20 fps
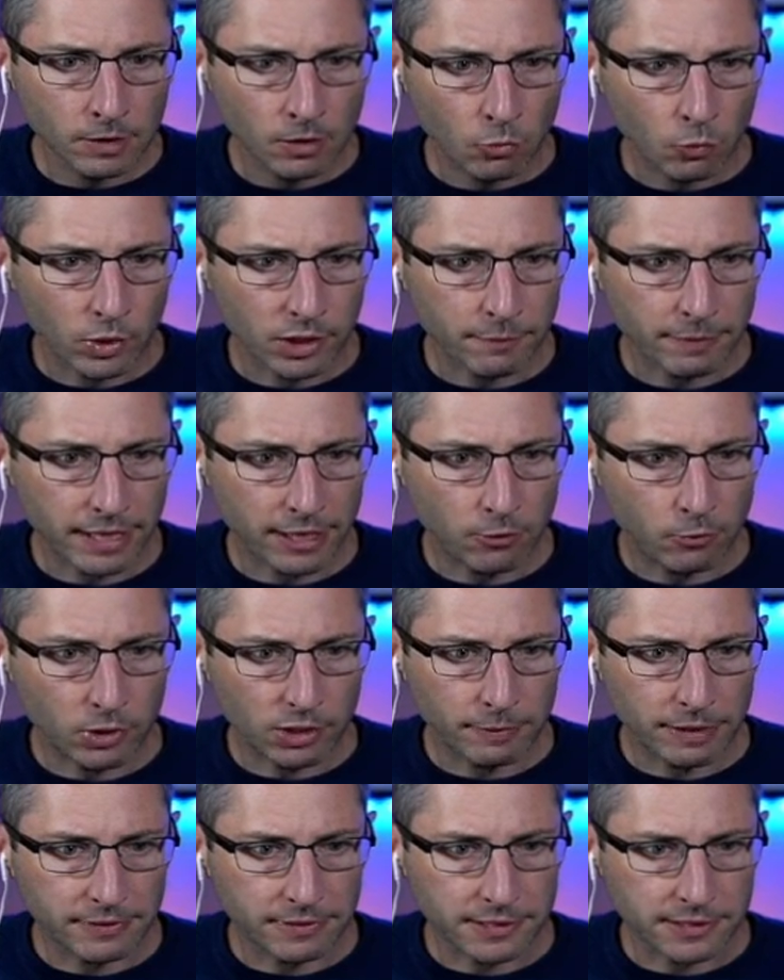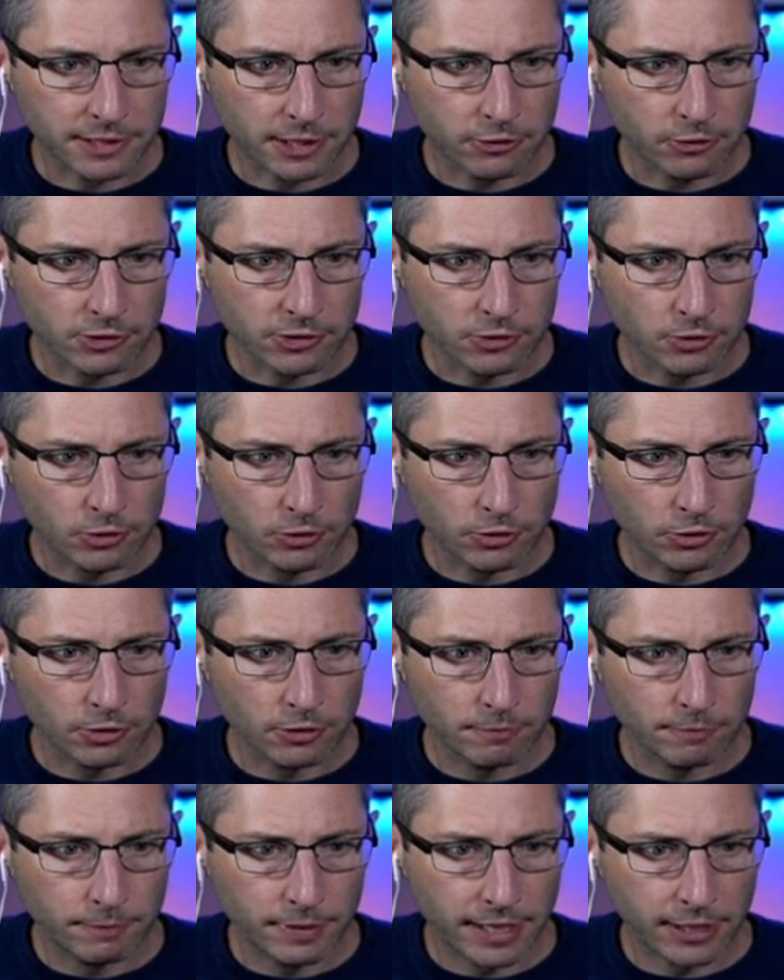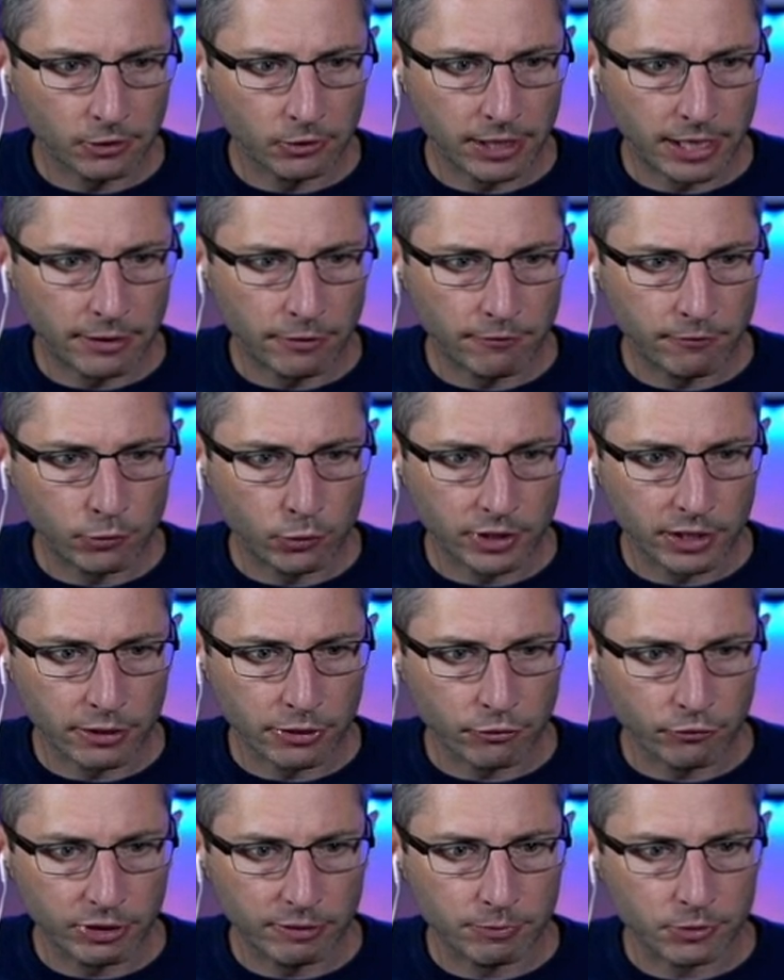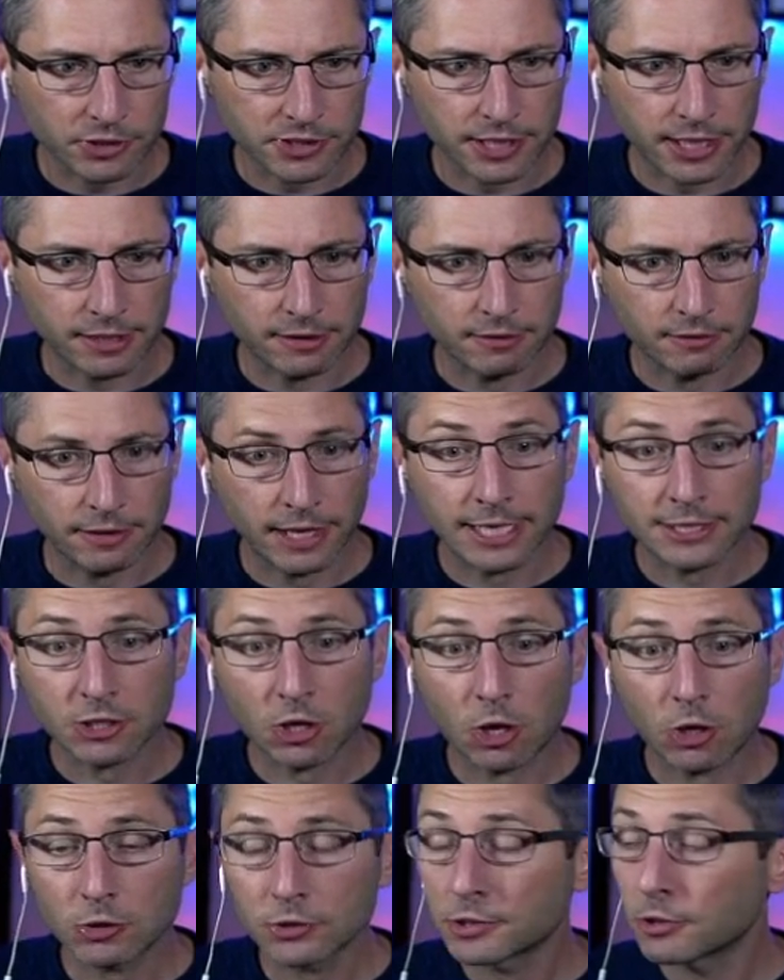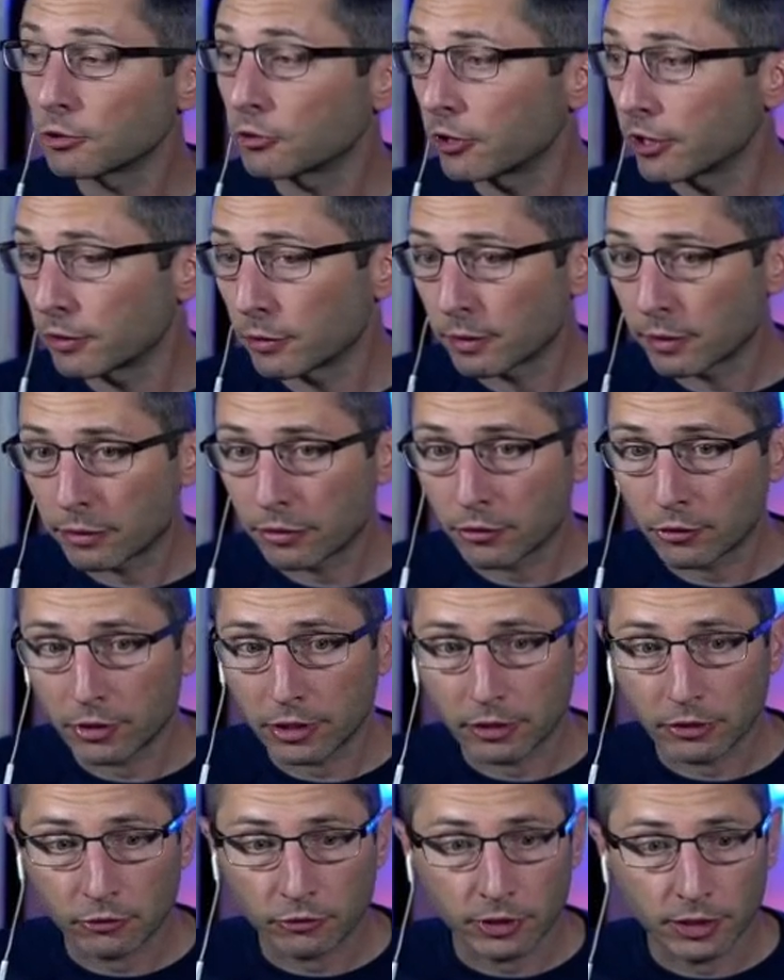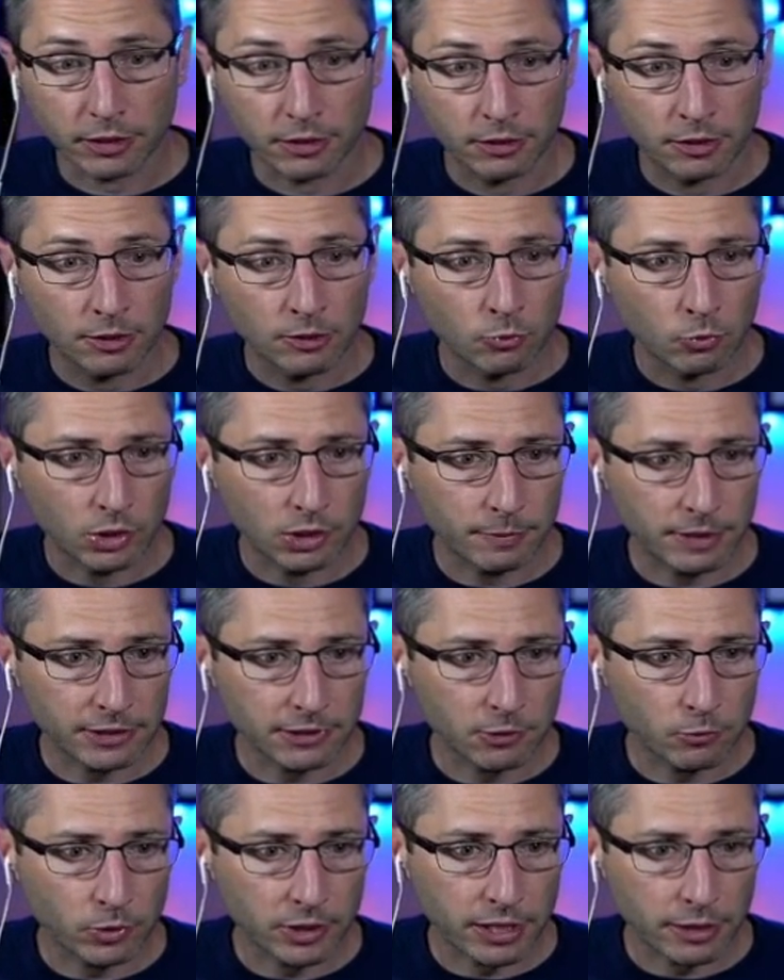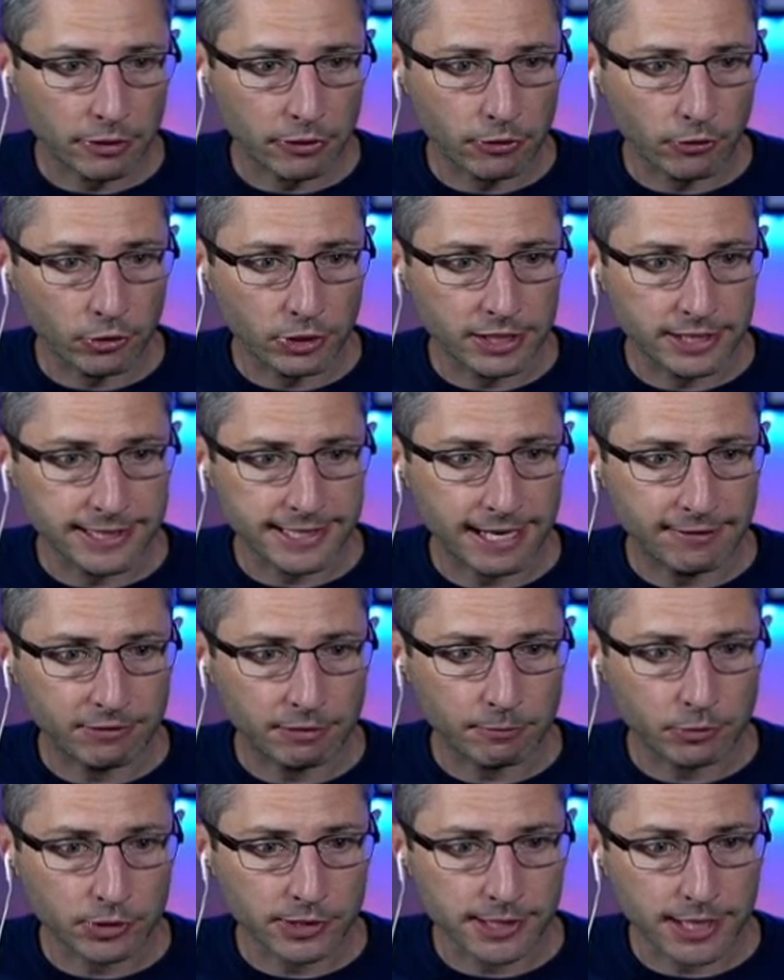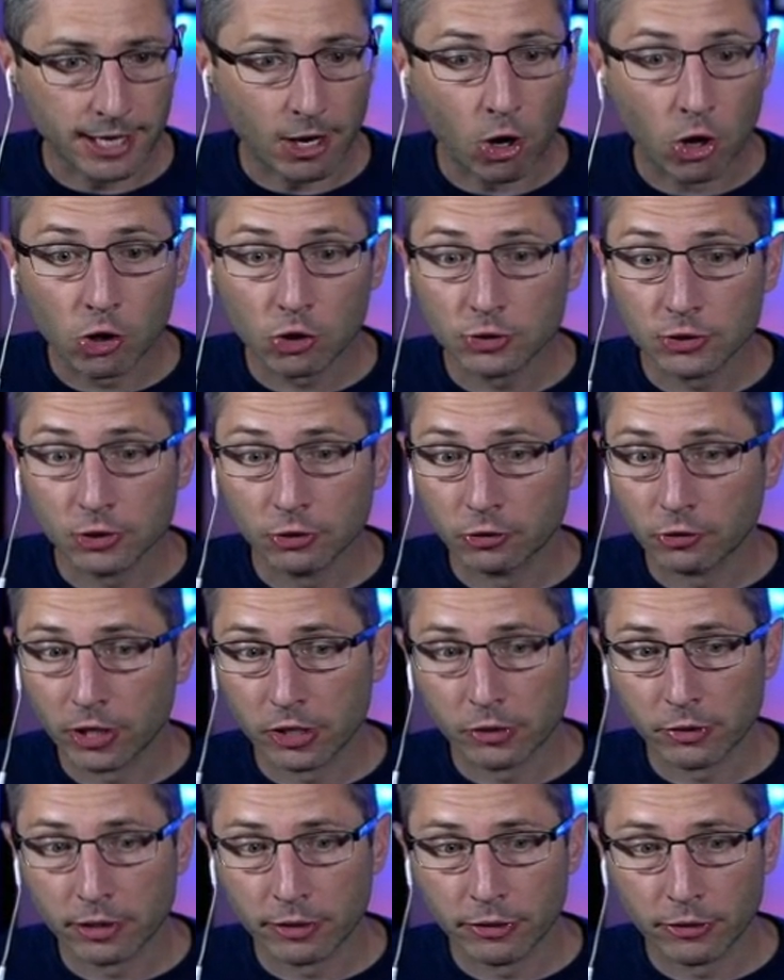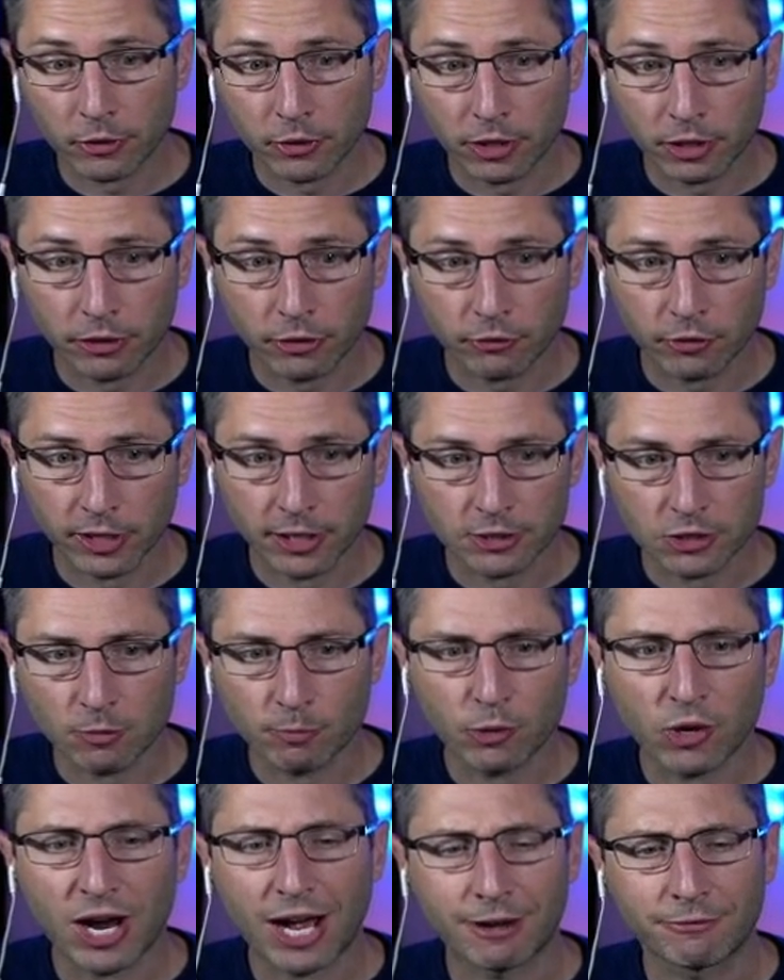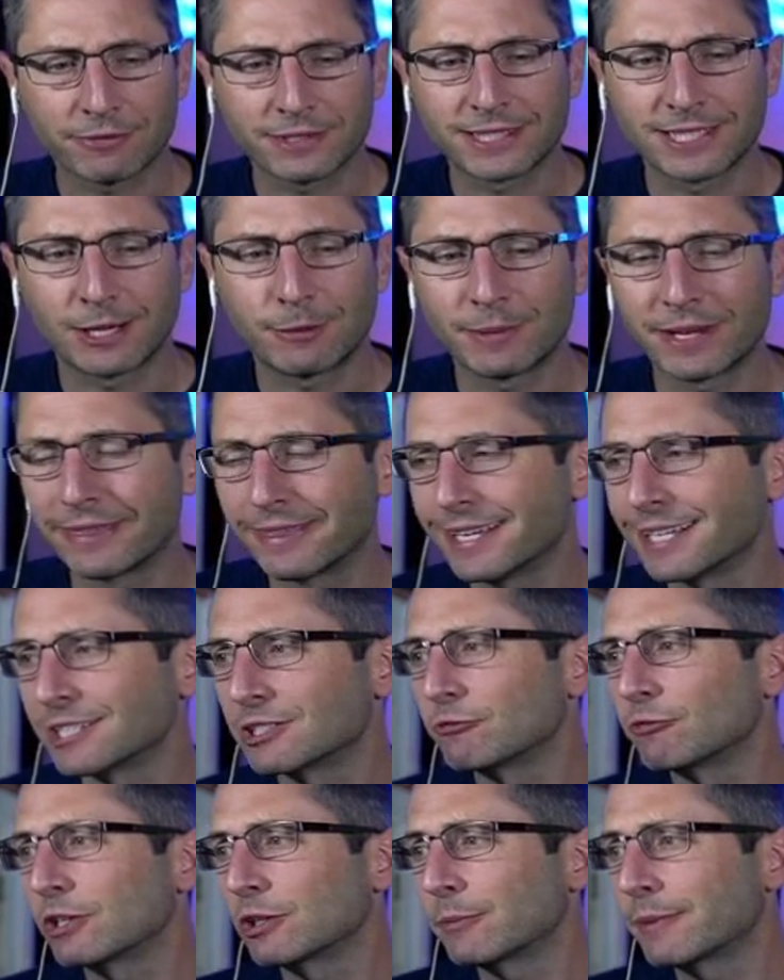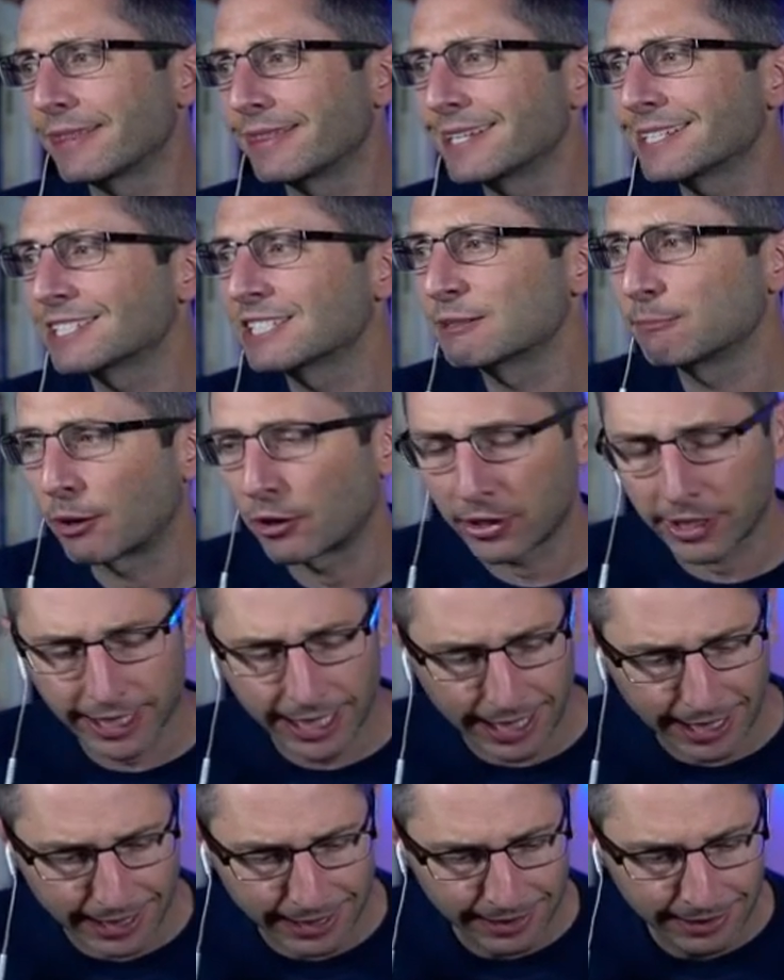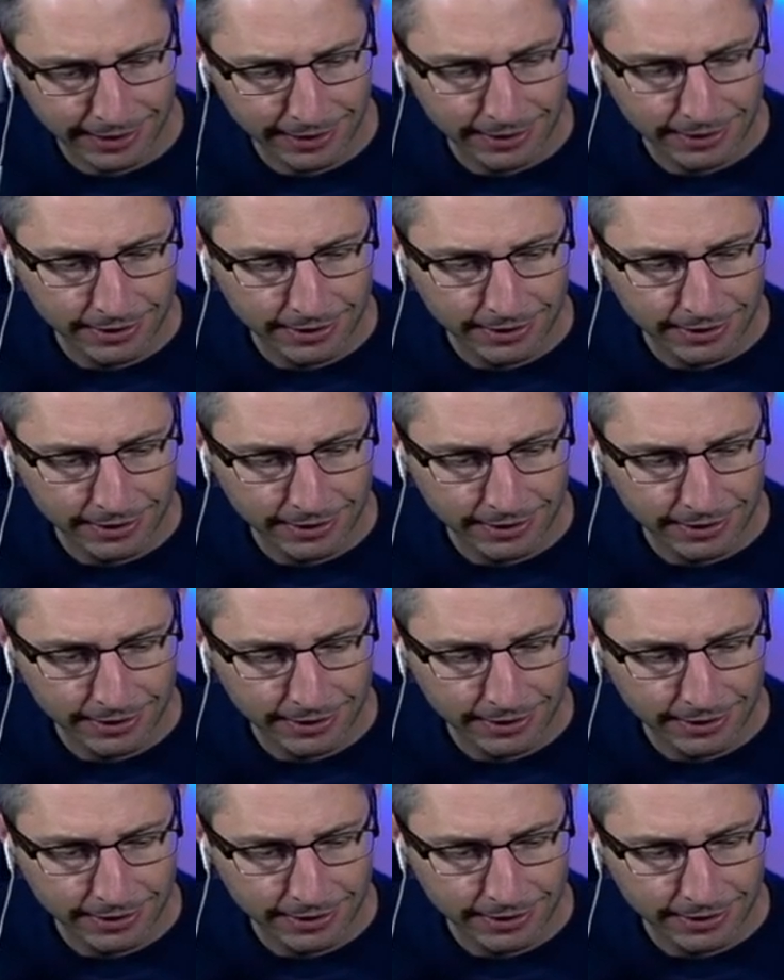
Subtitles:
What about this other solar panel at 43%? That's also greater than 33. What about the one at 37%? Also greater than 33. So Prof, tell me this, riddle me this, smart guy.